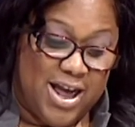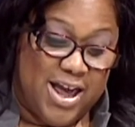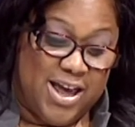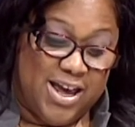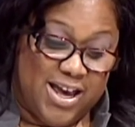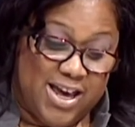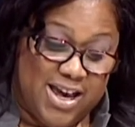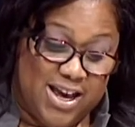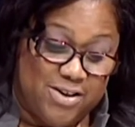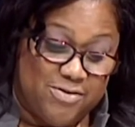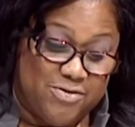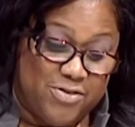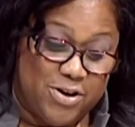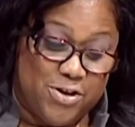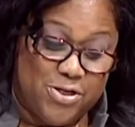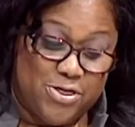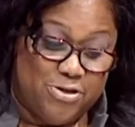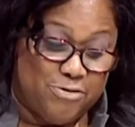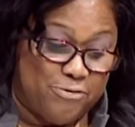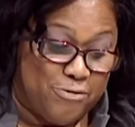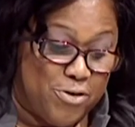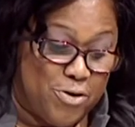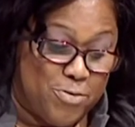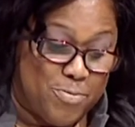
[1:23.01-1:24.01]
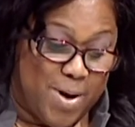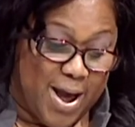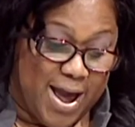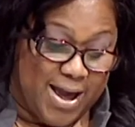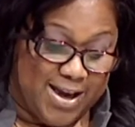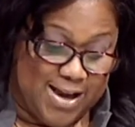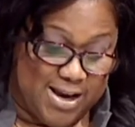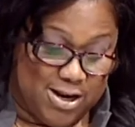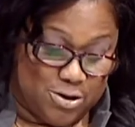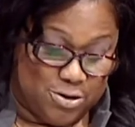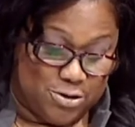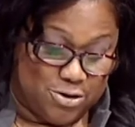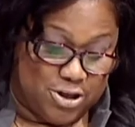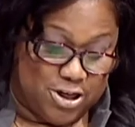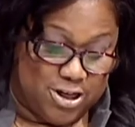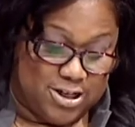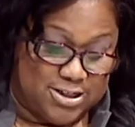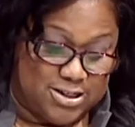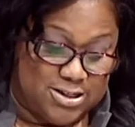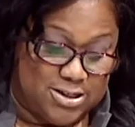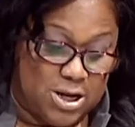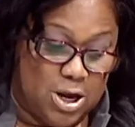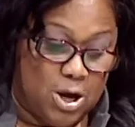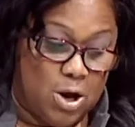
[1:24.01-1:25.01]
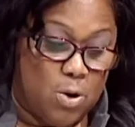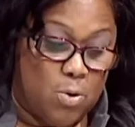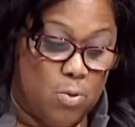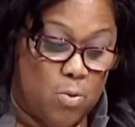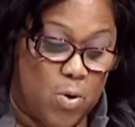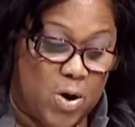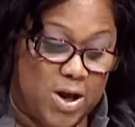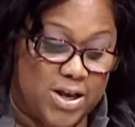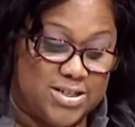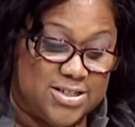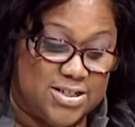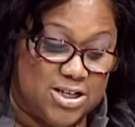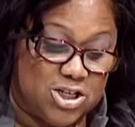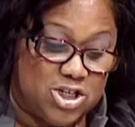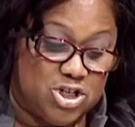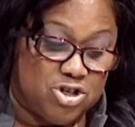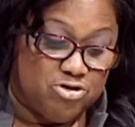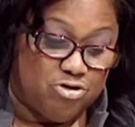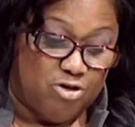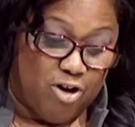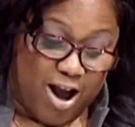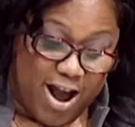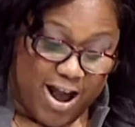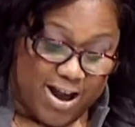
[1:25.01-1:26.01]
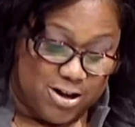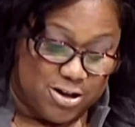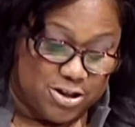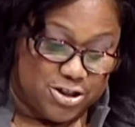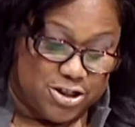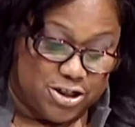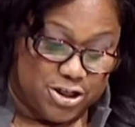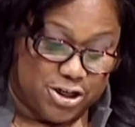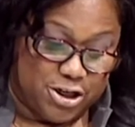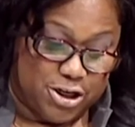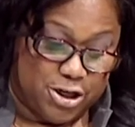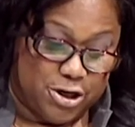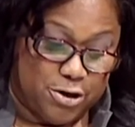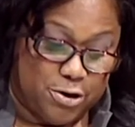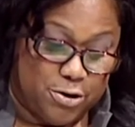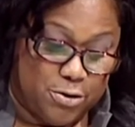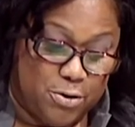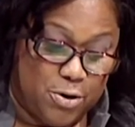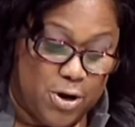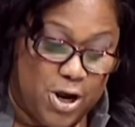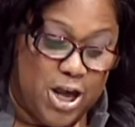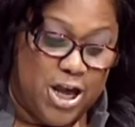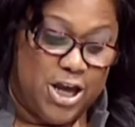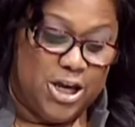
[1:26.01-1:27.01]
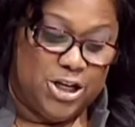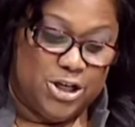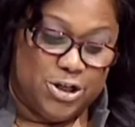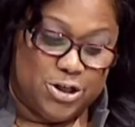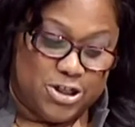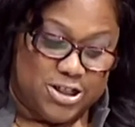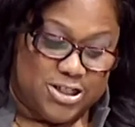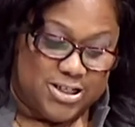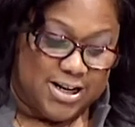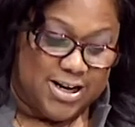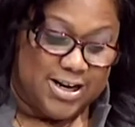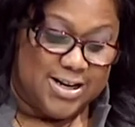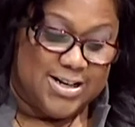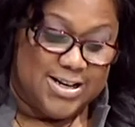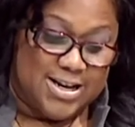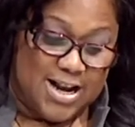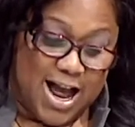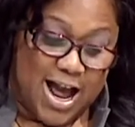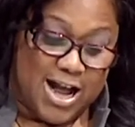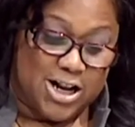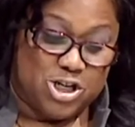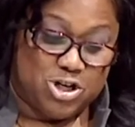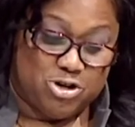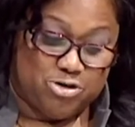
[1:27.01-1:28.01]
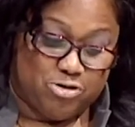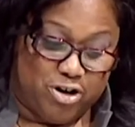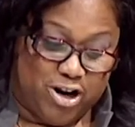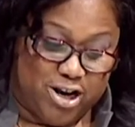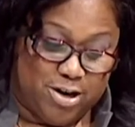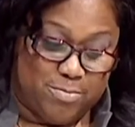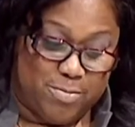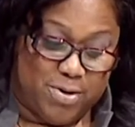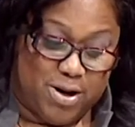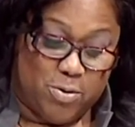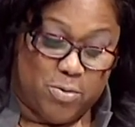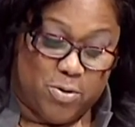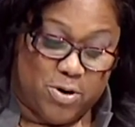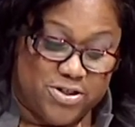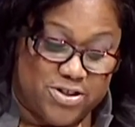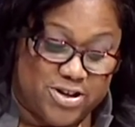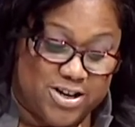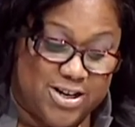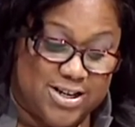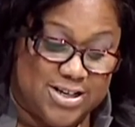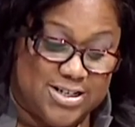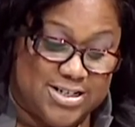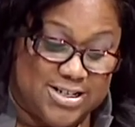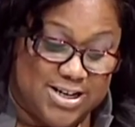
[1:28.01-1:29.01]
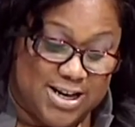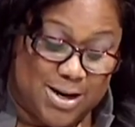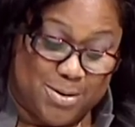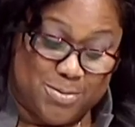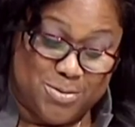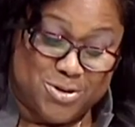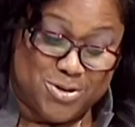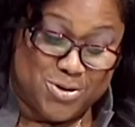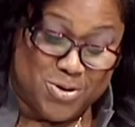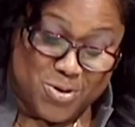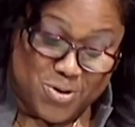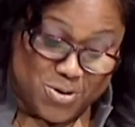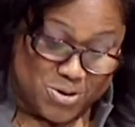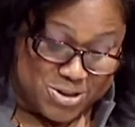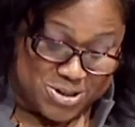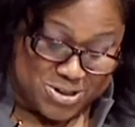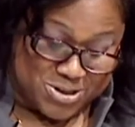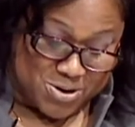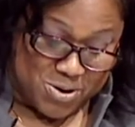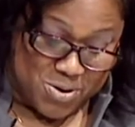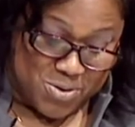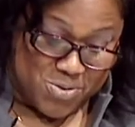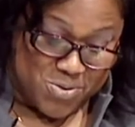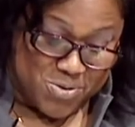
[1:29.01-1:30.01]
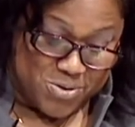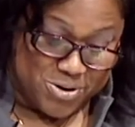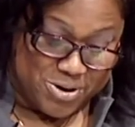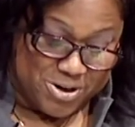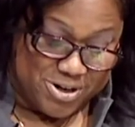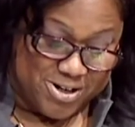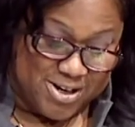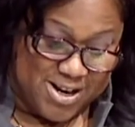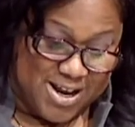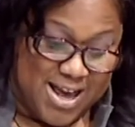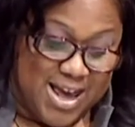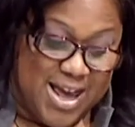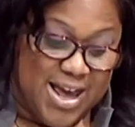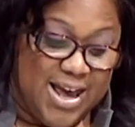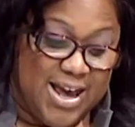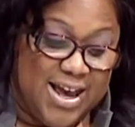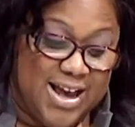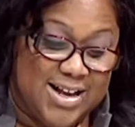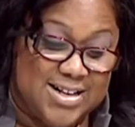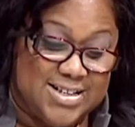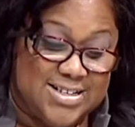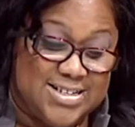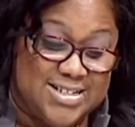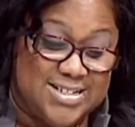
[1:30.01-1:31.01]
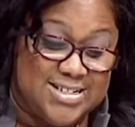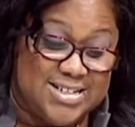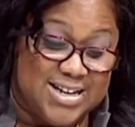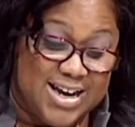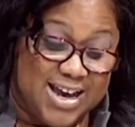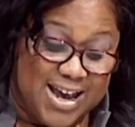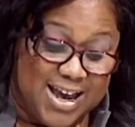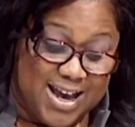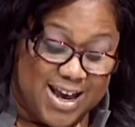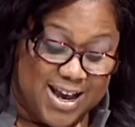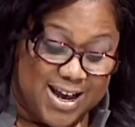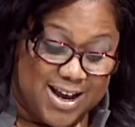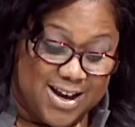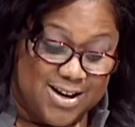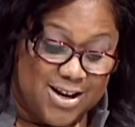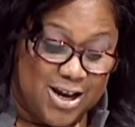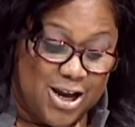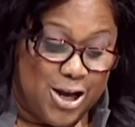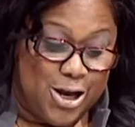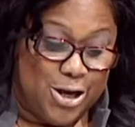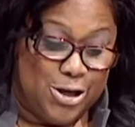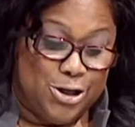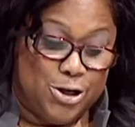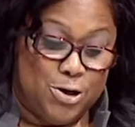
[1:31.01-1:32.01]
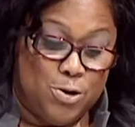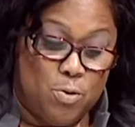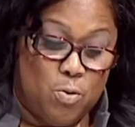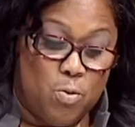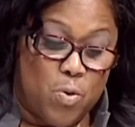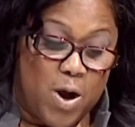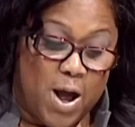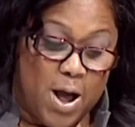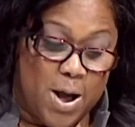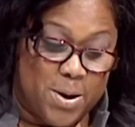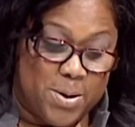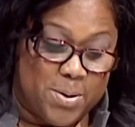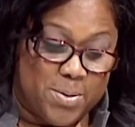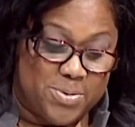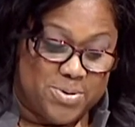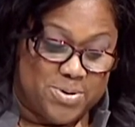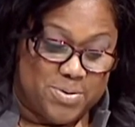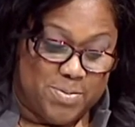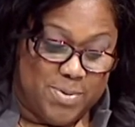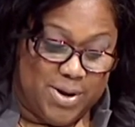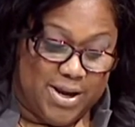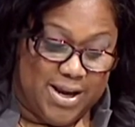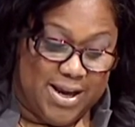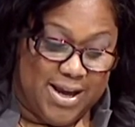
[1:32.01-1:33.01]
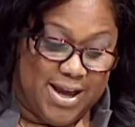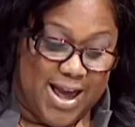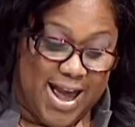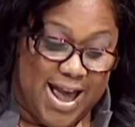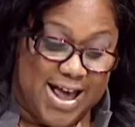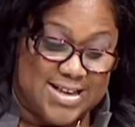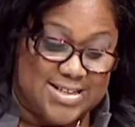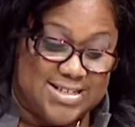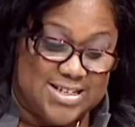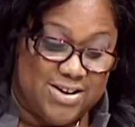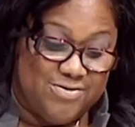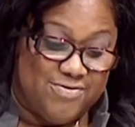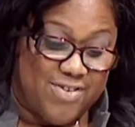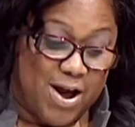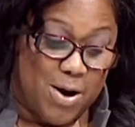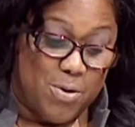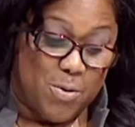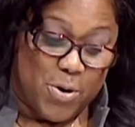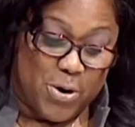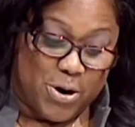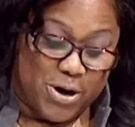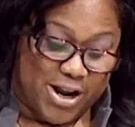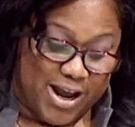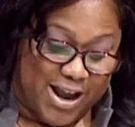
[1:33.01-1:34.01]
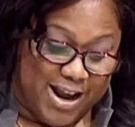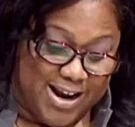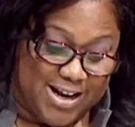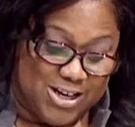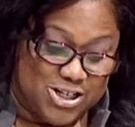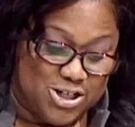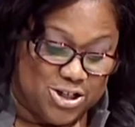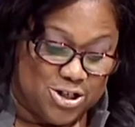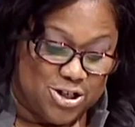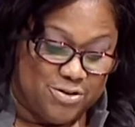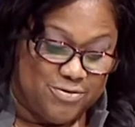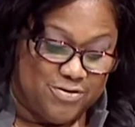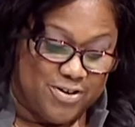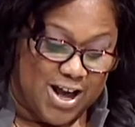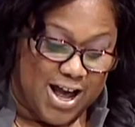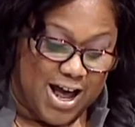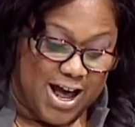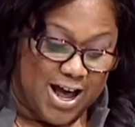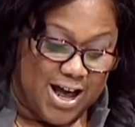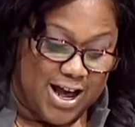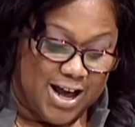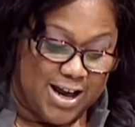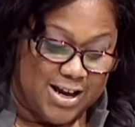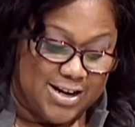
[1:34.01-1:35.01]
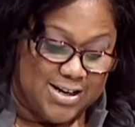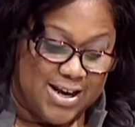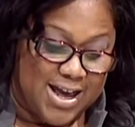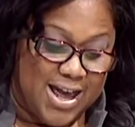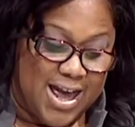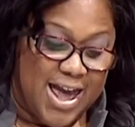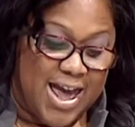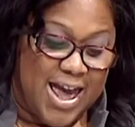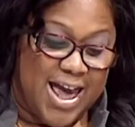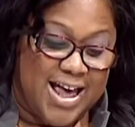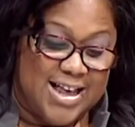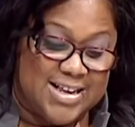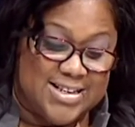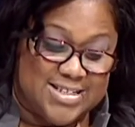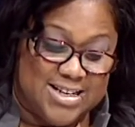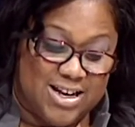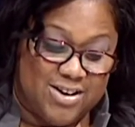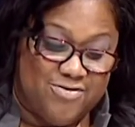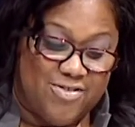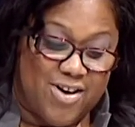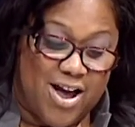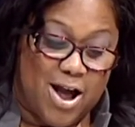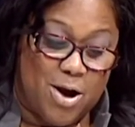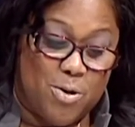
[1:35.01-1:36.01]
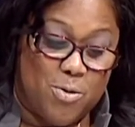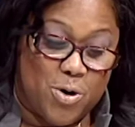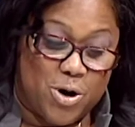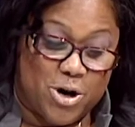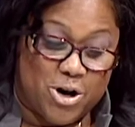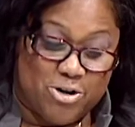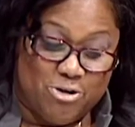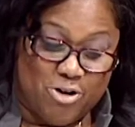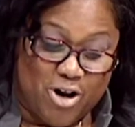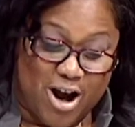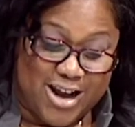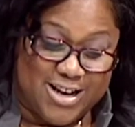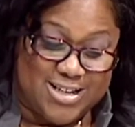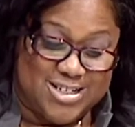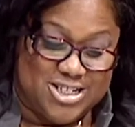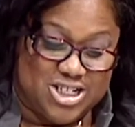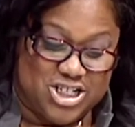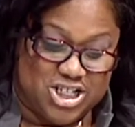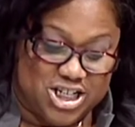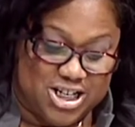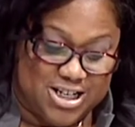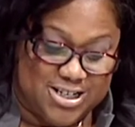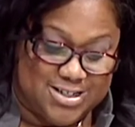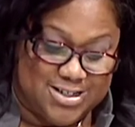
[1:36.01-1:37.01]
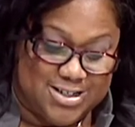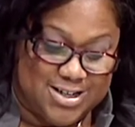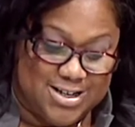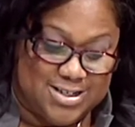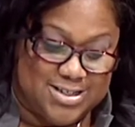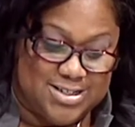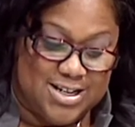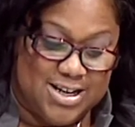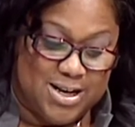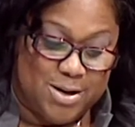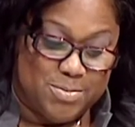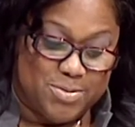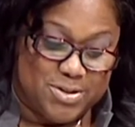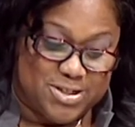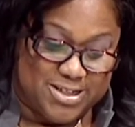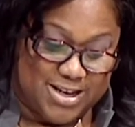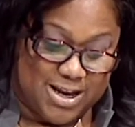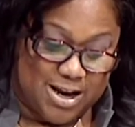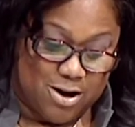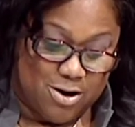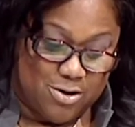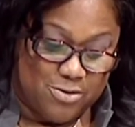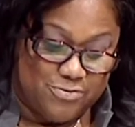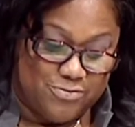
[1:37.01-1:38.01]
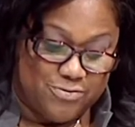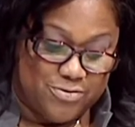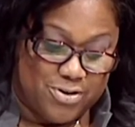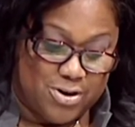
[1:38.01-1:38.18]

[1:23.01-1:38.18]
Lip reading: Even through my illness was a trial to you. You did not treat me with contempt or scorn. Instead, you welcomed me as if I were an angel of God, as if I were Christ Jesus himself.